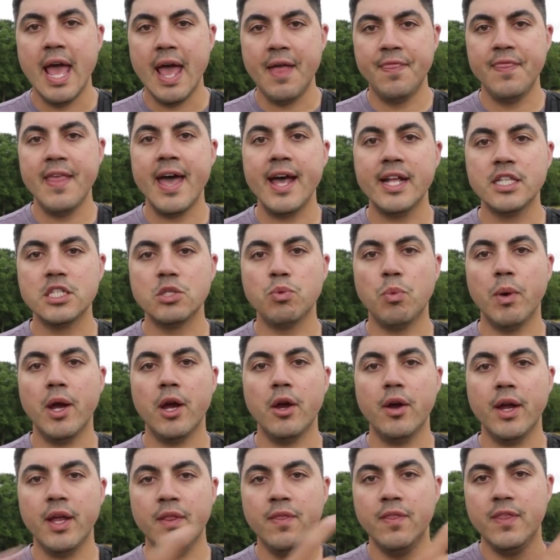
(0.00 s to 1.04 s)
And that's
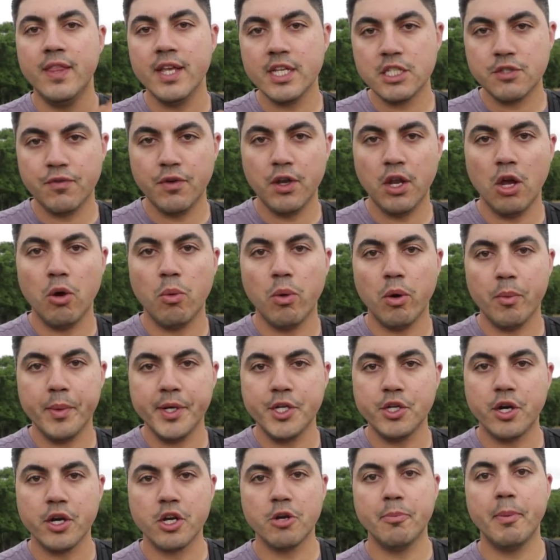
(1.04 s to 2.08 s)
where in this video where
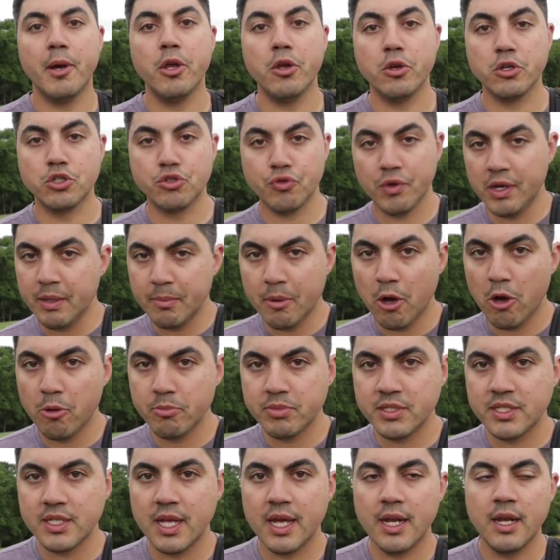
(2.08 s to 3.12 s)
we talked about your dream
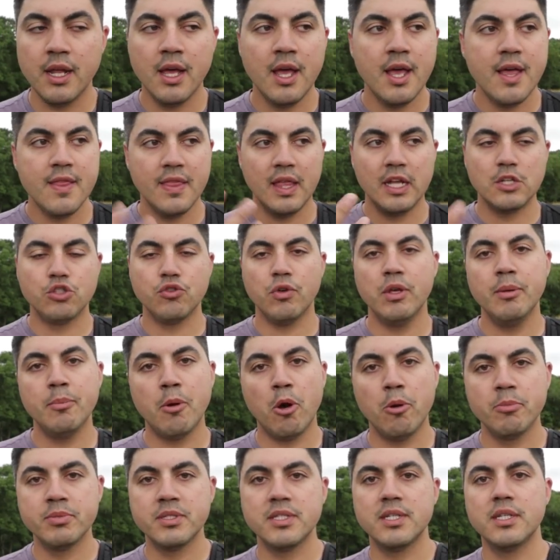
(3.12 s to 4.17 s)
homestead, that dream
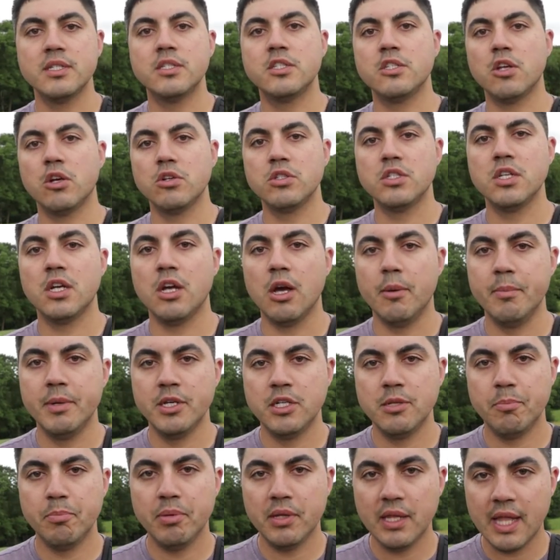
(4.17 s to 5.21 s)
homestead starts to come
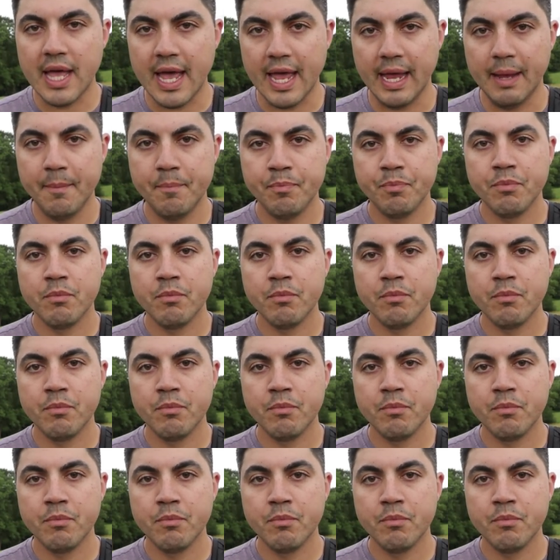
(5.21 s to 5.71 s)
into play.